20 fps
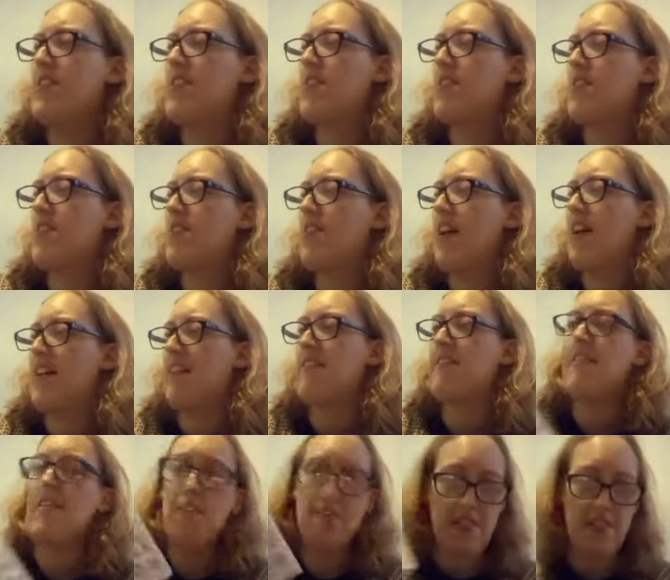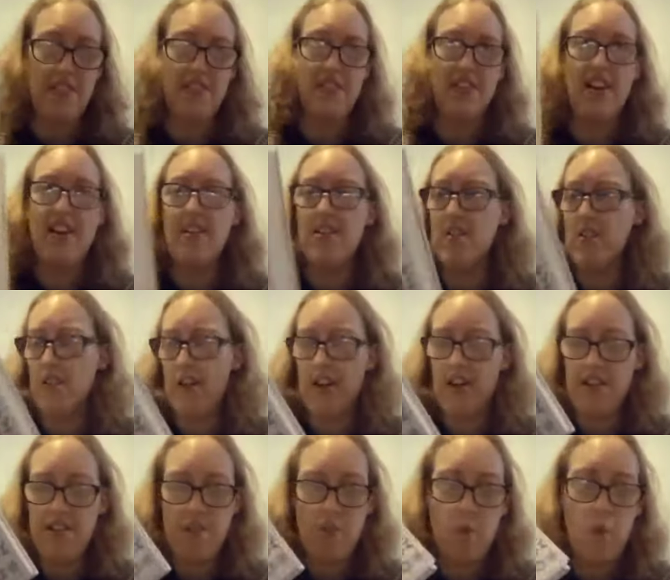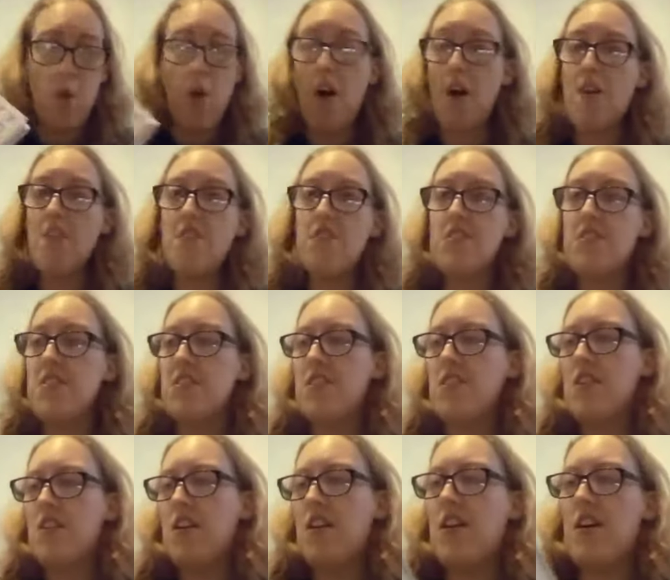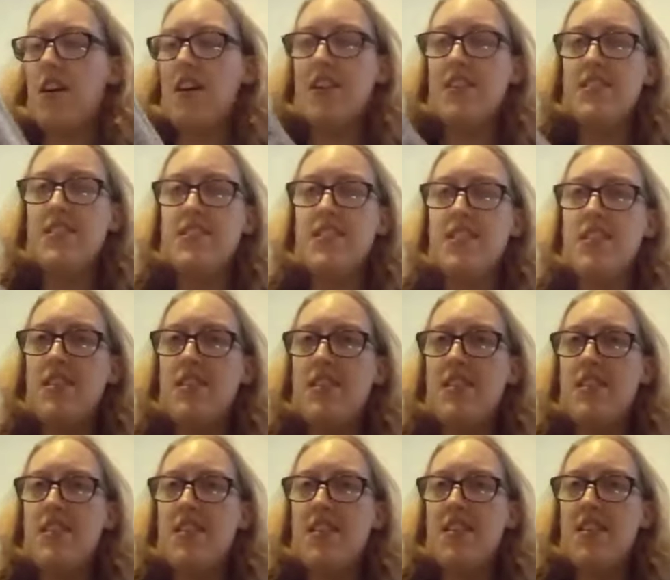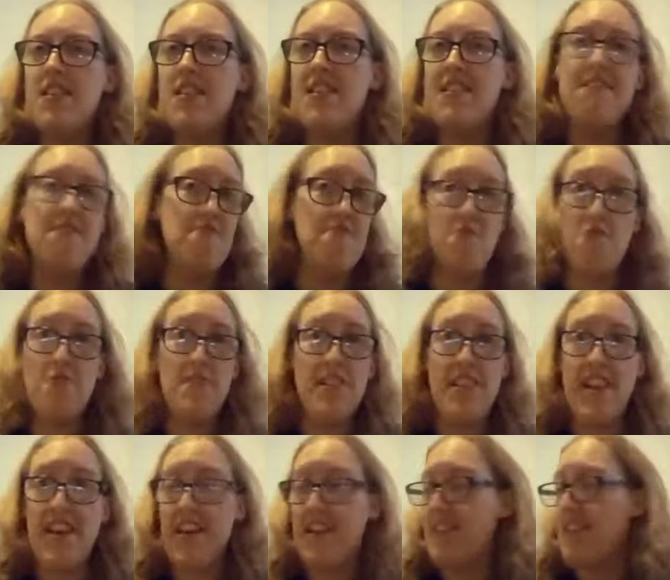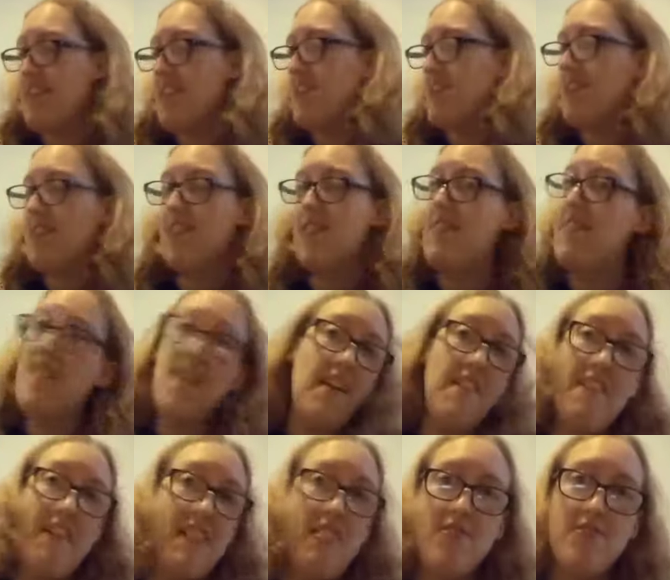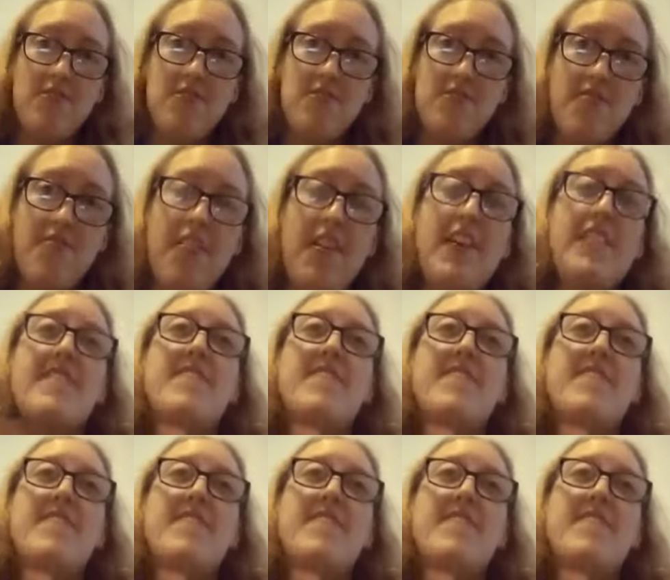a Christmas Carol I watched, I enjoyed it. Five out, five